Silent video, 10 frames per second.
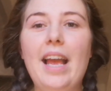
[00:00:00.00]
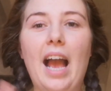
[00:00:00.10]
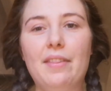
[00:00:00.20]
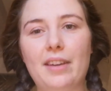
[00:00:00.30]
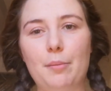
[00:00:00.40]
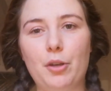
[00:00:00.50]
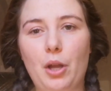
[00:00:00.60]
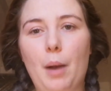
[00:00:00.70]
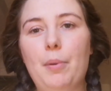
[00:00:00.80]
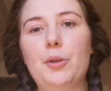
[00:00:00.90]
and then I'm going
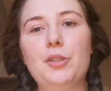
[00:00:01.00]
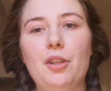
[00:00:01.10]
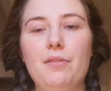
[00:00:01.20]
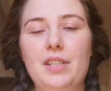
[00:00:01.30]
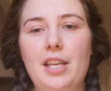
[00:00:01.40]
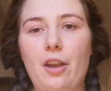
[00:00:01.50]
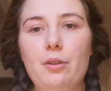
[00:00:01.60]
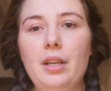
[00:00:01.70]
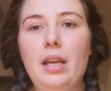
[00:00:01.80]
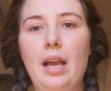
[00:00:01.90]
to upload another
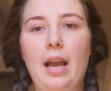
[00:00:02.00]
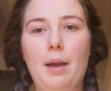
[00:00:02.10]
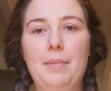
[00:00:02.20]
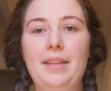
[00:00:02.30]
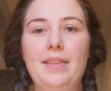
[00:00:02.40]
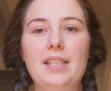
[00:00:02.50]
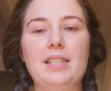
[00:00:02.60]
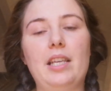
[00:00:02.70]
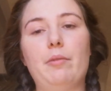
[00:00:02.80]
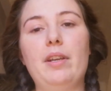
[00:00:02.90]
video in this
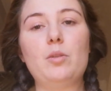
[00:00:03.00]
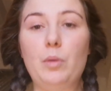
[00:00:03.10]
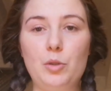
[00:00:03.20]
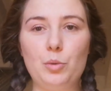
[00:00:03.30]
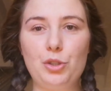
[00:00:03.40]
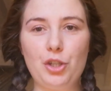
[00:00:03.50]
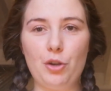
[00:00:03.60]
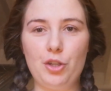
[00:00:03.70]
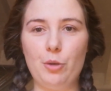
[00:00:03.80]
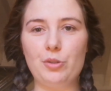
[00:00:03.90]
series which will show
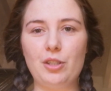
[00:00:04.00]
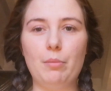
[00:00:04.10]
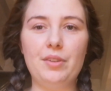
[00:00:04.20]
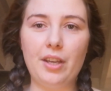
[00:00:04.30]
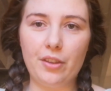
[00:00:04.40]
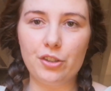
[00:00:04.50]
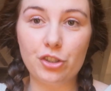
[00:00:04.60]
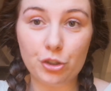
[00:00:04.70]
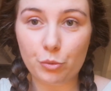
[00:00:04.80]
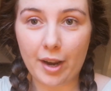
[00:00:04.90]
you some of the other
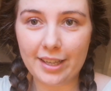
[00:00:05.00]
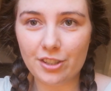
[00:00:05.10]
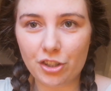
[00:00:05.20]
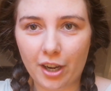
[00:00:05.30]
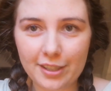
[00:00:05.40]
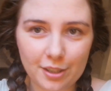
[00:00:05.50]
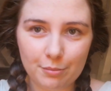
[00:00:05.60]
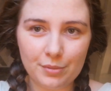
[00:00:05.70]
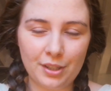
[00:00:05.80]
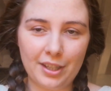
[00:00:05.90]
strange
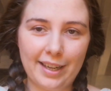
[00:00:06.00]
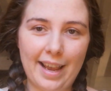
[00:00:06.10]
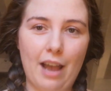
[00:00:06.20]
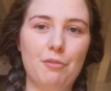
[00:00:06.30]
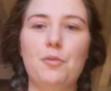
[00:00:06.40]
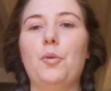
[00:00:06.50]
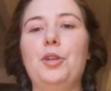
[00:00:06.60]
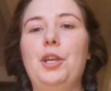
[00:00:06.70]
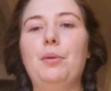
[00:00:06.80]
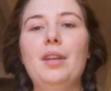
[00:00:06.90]
items that I have for
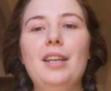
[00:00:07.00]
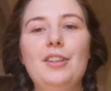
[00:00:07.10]
you